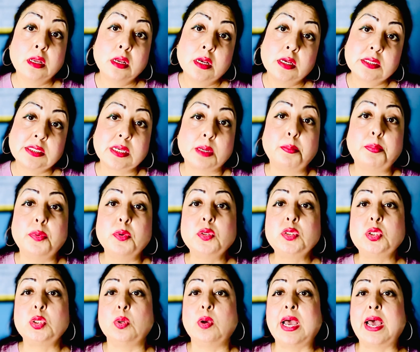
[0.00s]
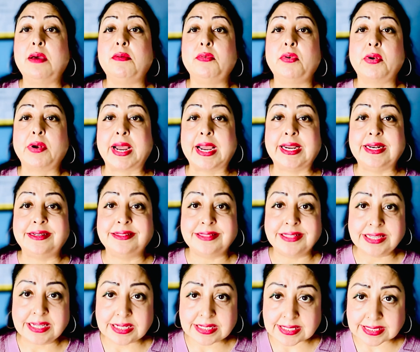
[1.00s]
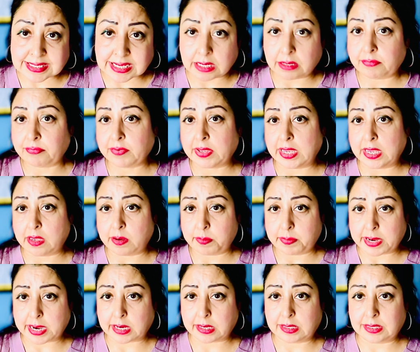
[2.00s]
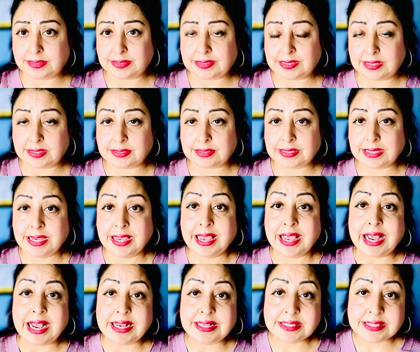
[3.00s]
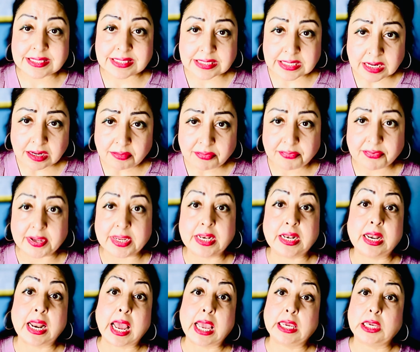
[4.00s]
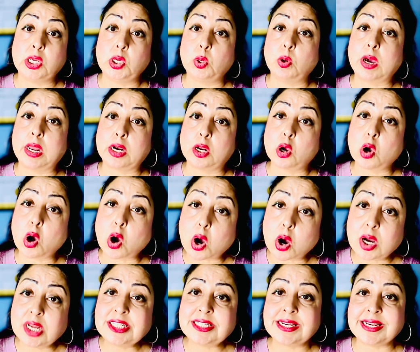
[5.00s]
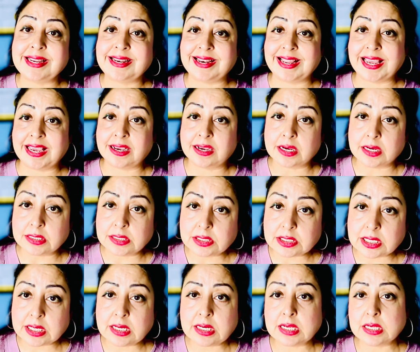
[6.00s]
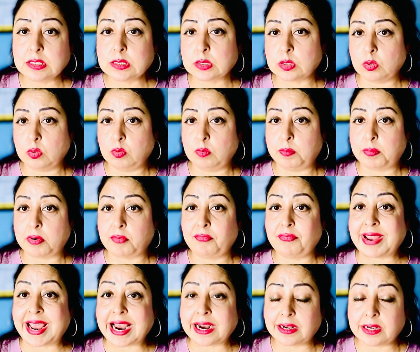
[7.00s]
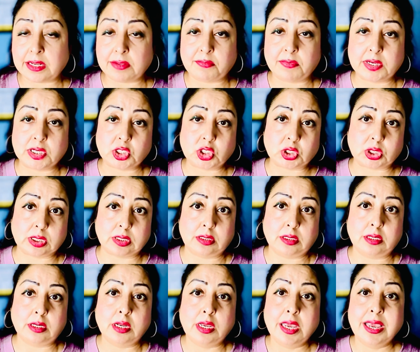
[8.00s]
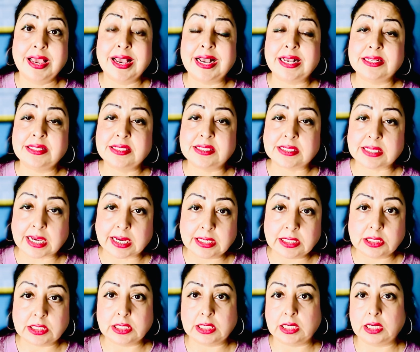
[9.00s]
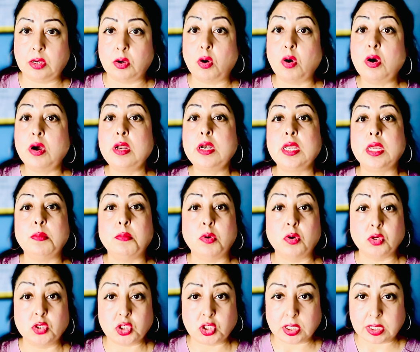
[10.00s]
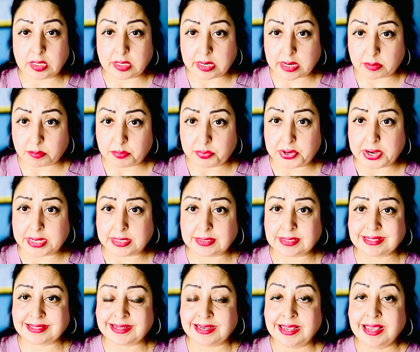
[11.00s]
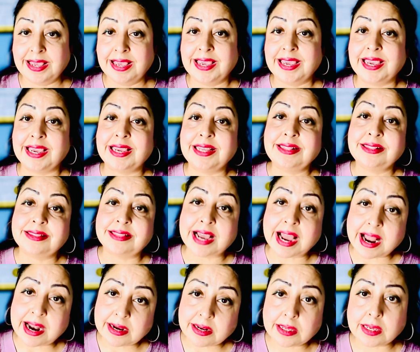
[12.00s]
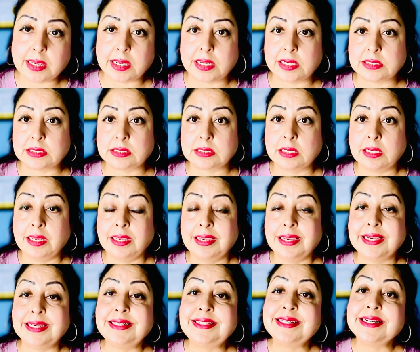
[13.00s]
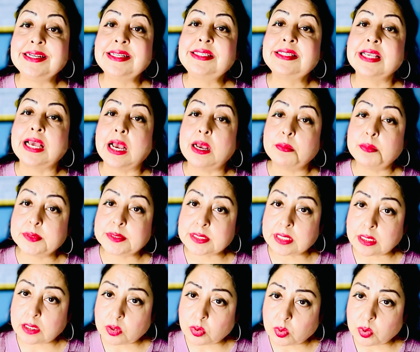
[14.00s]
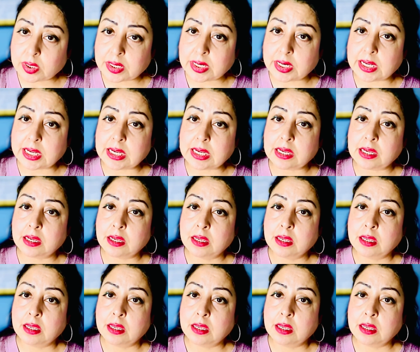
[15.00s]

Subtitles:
Suppose you have tried these self-care practices and still feel like you are caught in a continuous loop of activation, anxiety, or emotional numbness. In that case, it is absolutely